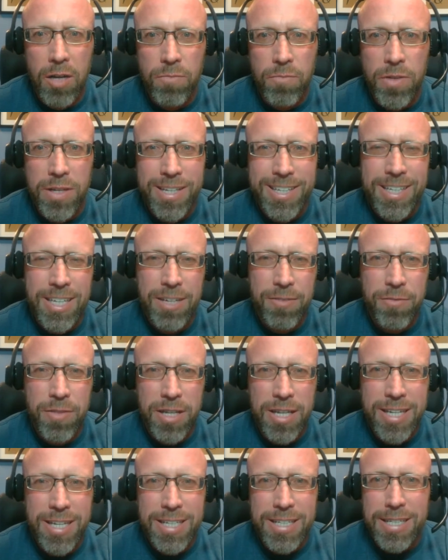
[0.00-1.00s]
if they
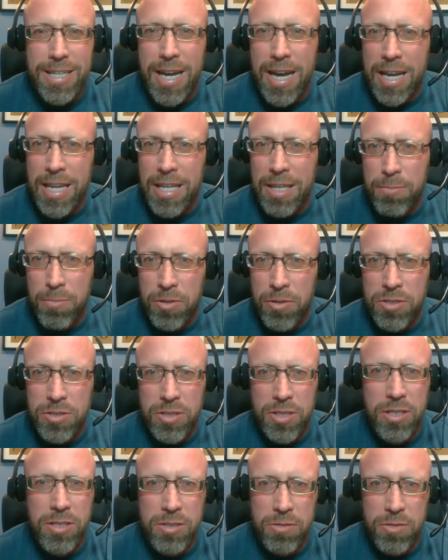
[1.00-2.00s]
hit
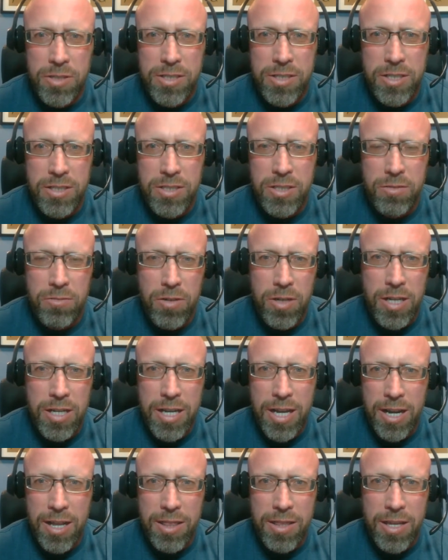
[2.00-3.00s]
90% retention rate
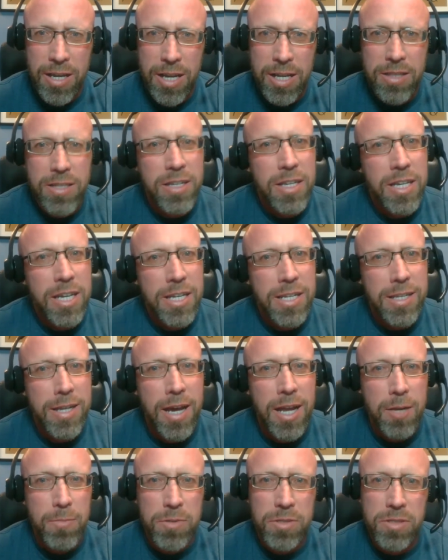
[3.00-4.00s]
out of that, then they get
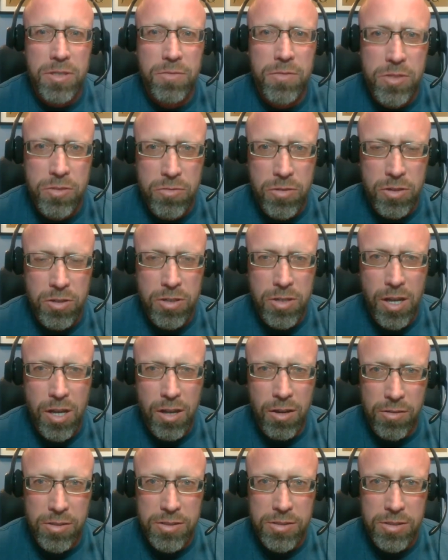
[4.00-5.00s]
90% of $200.
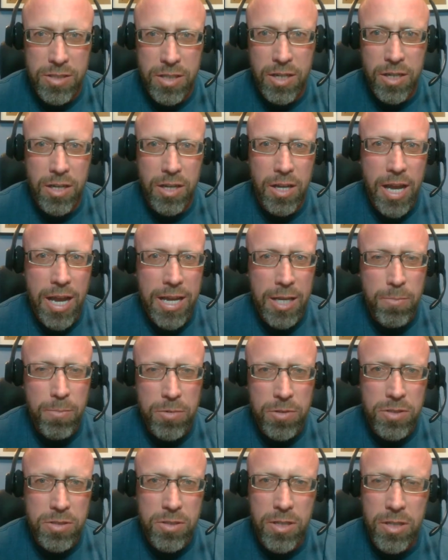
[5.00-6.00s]

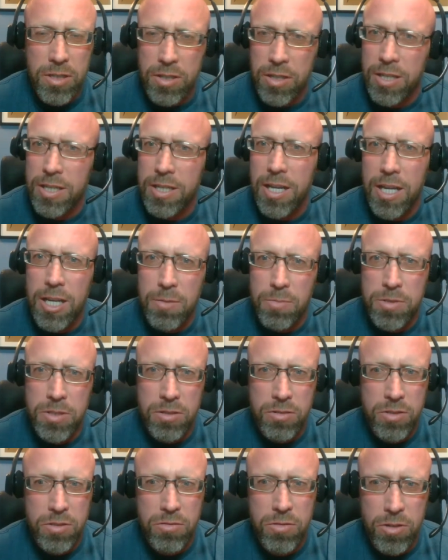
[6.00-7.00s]
80%, they get
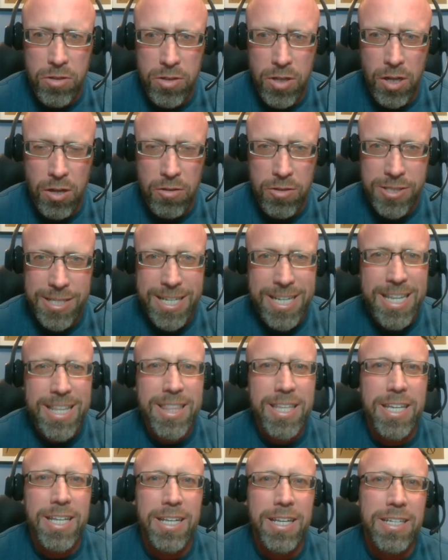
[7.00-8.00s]
80% of $200.
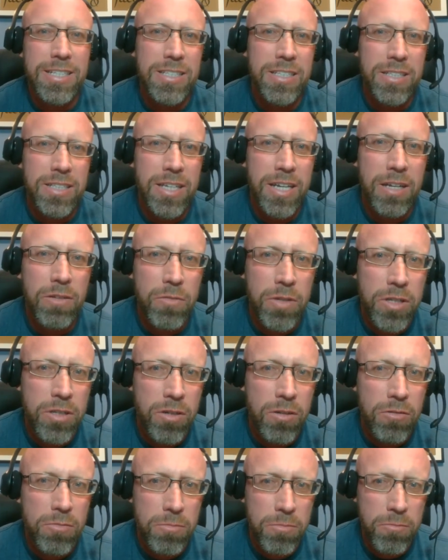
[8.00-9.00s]
Anything less than that, we
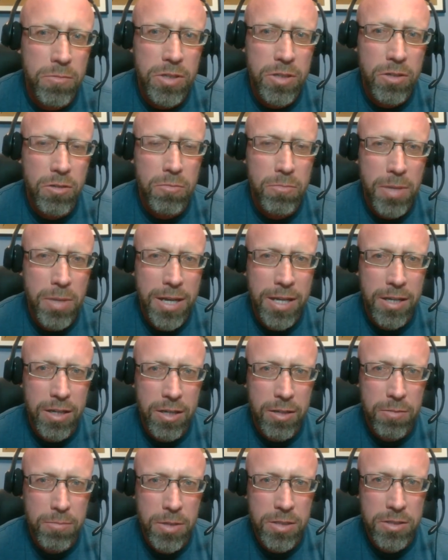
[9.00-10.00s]
don't pay a
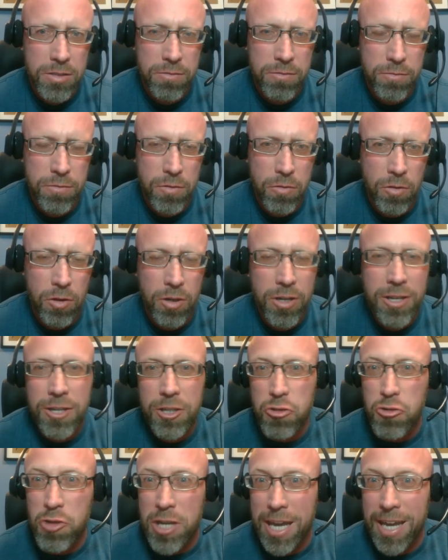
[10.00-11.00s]
commission for.
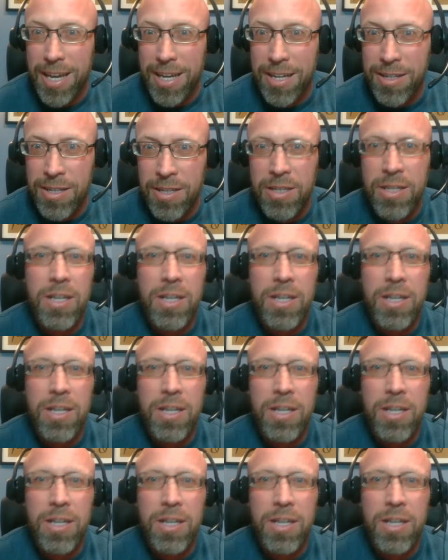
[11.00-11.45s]
You can,